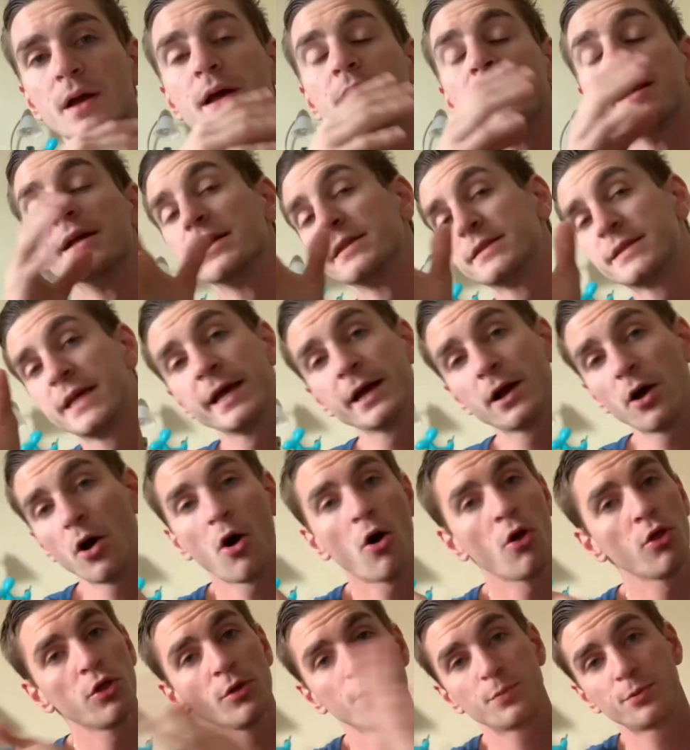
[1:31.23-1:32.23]
Take
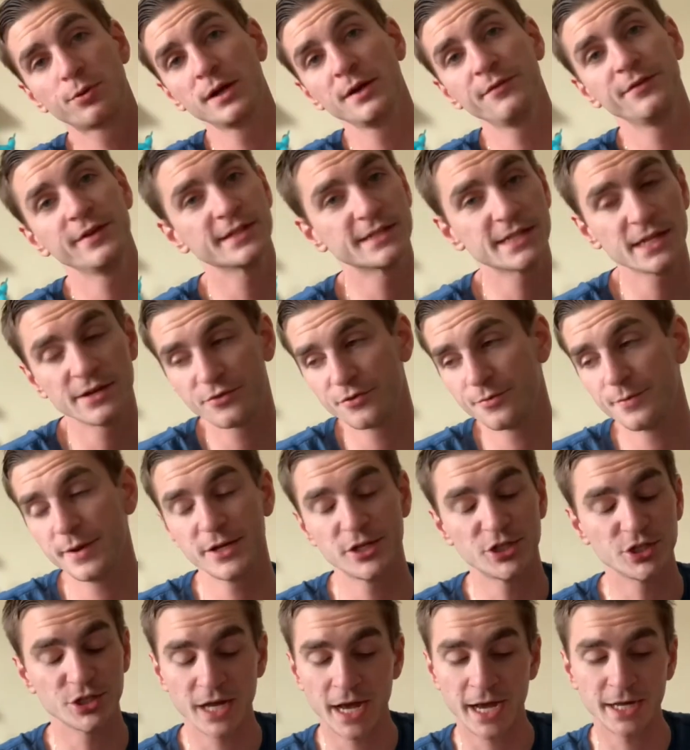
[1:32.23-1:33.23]
all the previous
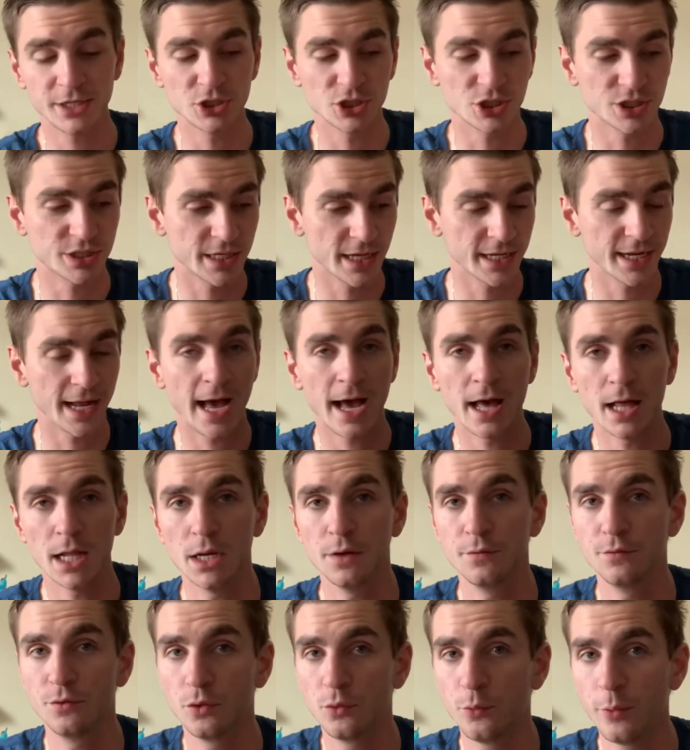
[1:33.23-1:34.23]
information I just said out
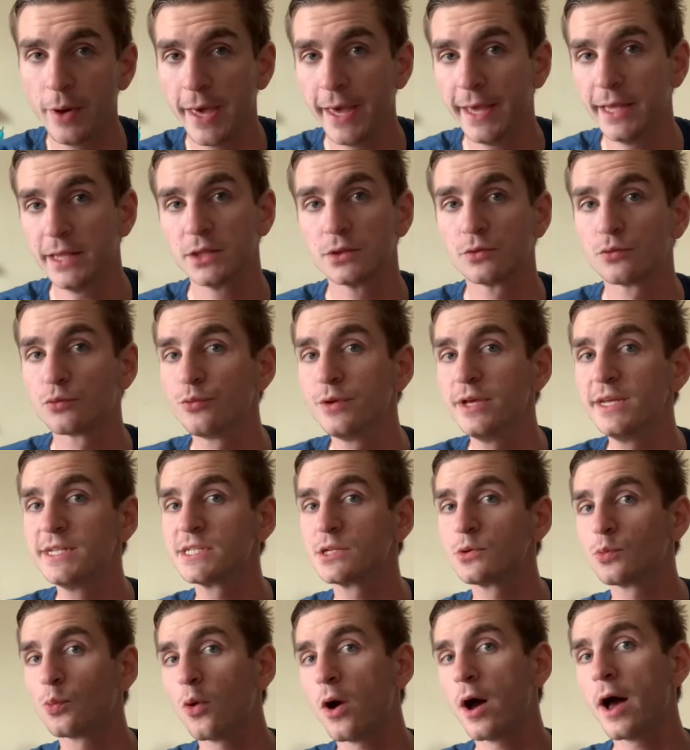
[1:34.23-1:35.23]
of the way. The
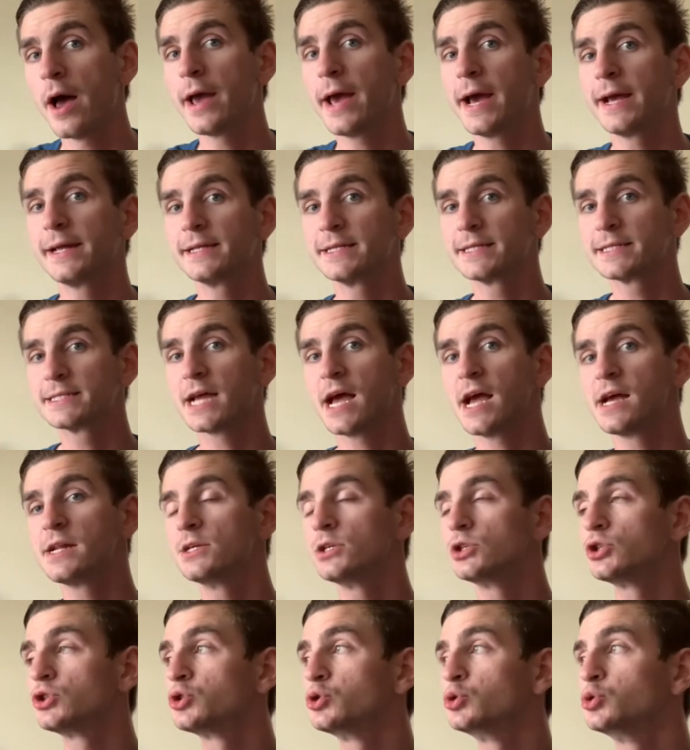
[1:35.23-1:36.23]
reason why I
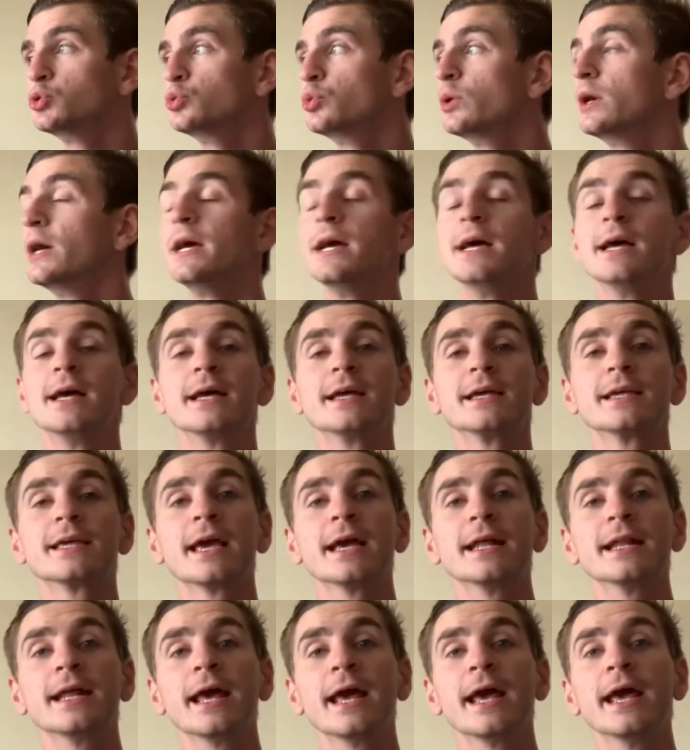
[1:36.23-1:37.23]
decided to
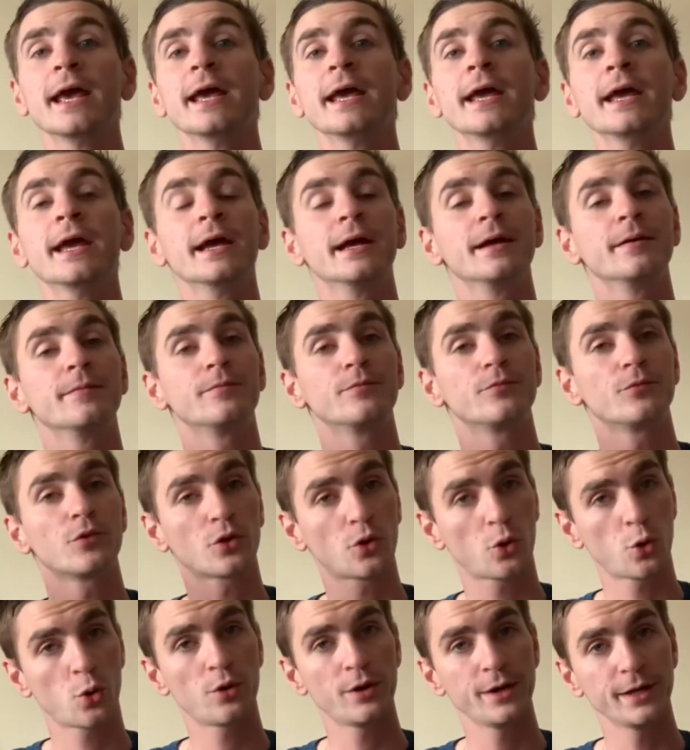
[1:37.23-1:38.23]
get a
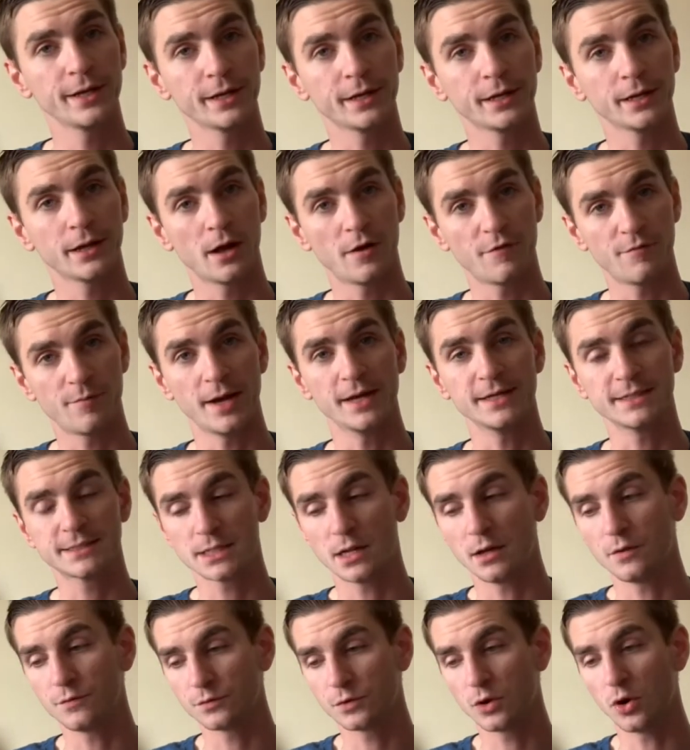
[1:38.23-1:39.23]
recording of
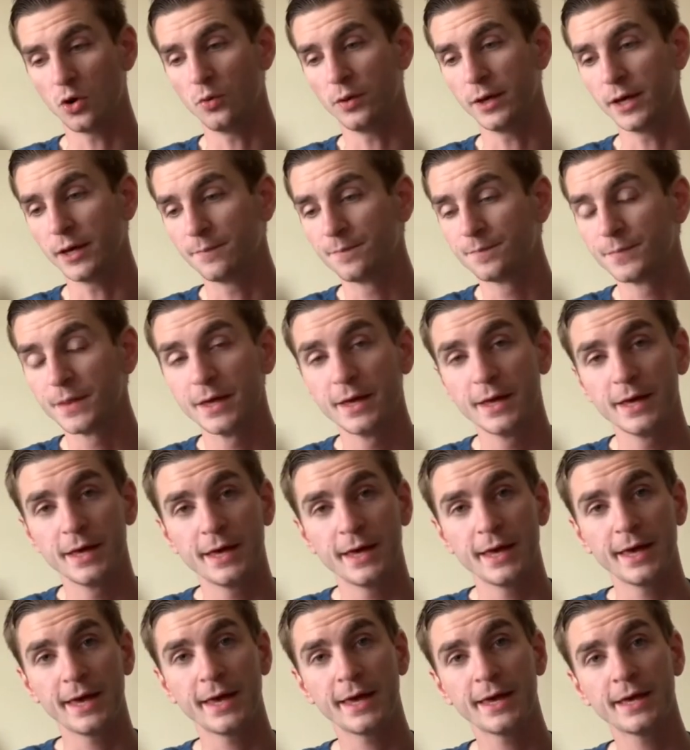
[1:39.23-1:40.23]
myself going
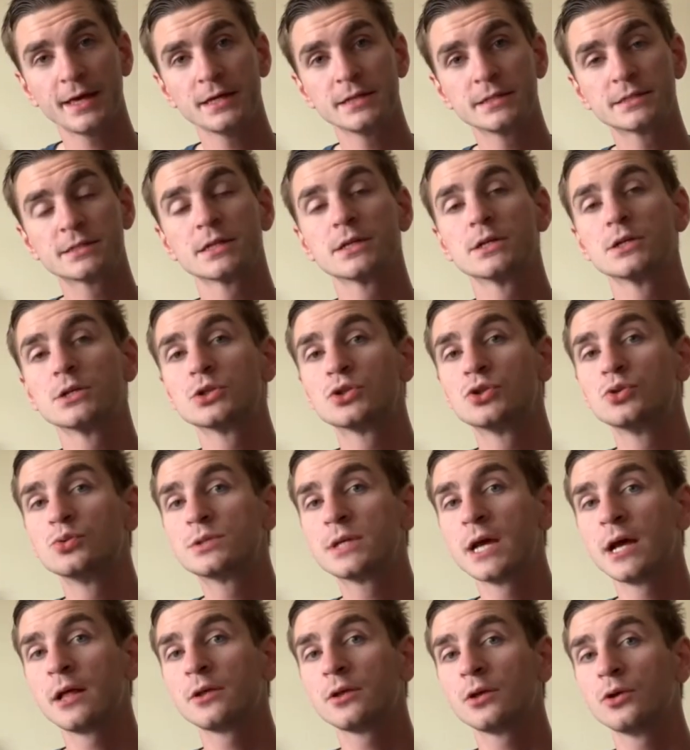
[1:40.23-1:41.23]
is to
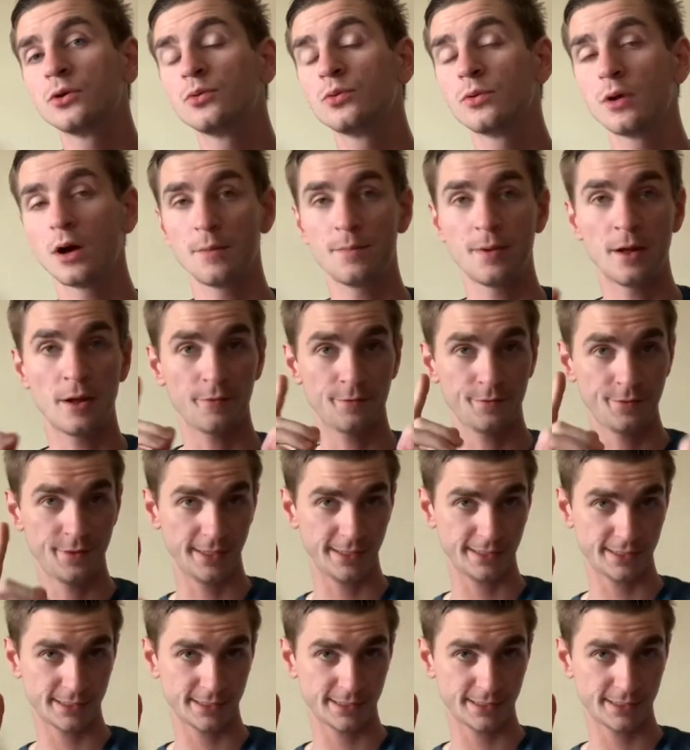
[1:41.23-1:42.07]
tell you about this